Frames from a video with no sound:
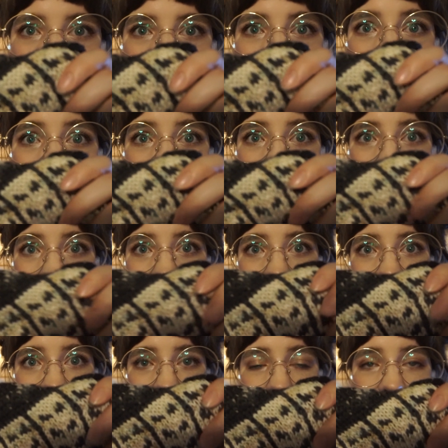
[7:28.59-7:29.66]
color in
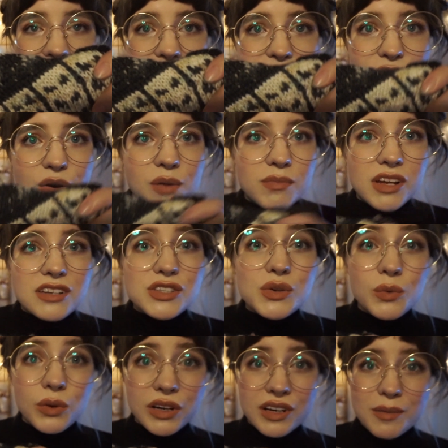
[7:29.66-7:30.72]
the sweater, so I'm not too
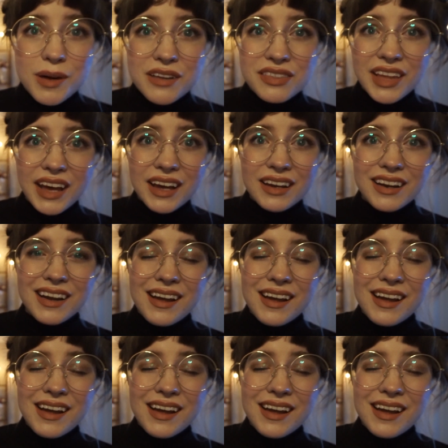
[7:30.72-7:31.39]
worried about that.